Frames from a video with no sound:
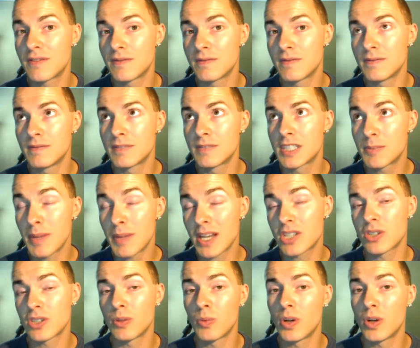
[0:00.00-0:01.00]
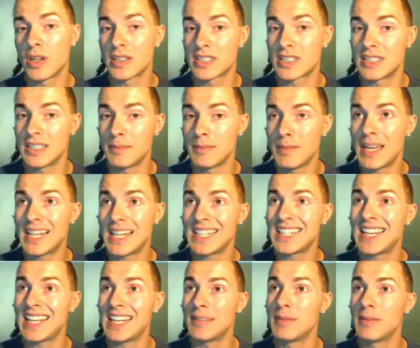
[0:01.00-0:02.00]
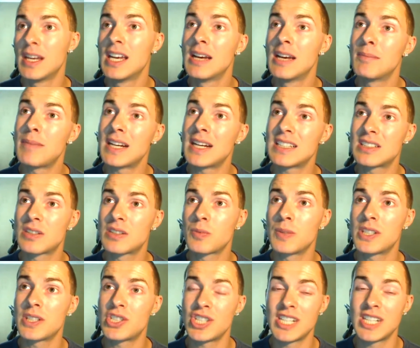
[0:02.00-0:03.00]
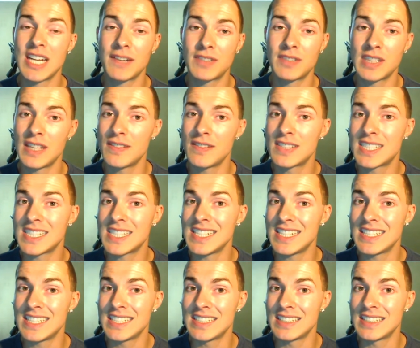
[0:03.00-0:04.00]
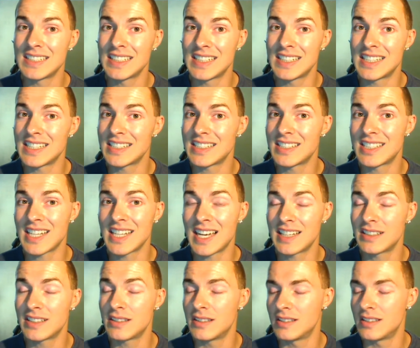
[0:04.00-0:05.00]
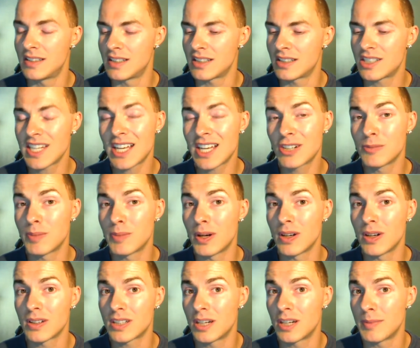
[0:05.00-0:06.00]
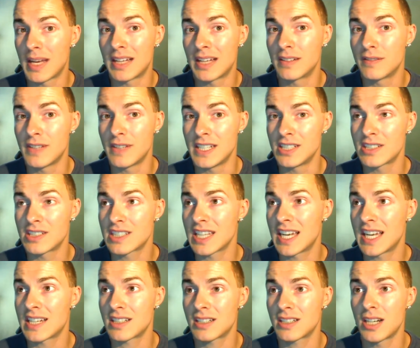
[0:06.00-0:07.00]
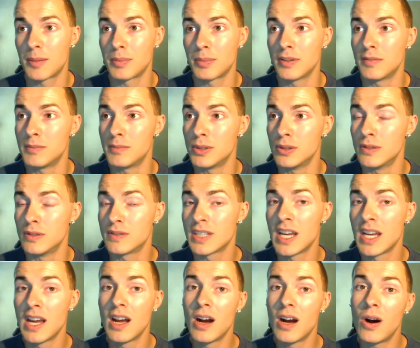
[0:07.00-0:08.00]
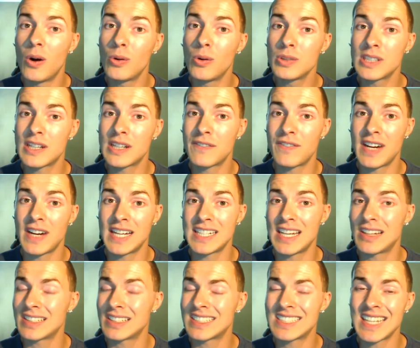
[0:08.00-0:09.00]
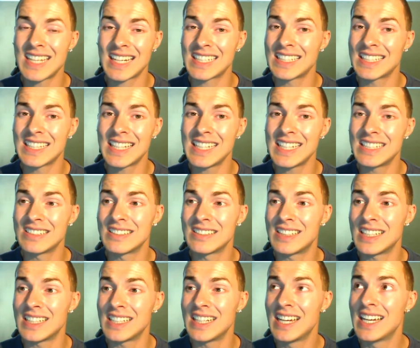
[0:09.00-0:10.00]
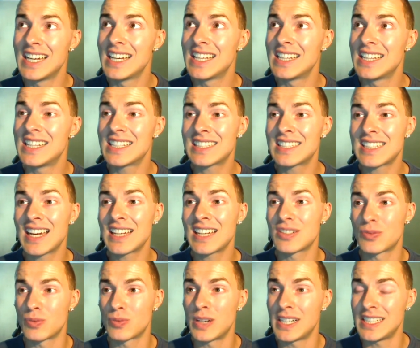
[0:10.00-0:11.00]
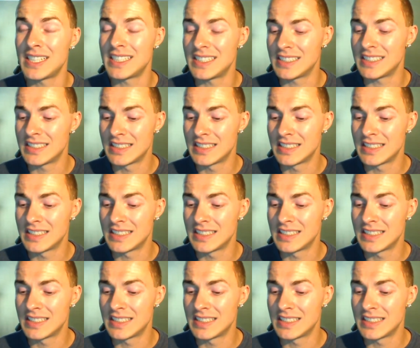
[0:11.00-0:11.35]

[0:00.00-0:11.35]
special walls in the metagame, might switch in after they've seen the shadow ball come out of Aegislash a couple of moves, only to find out a second later that this guy's running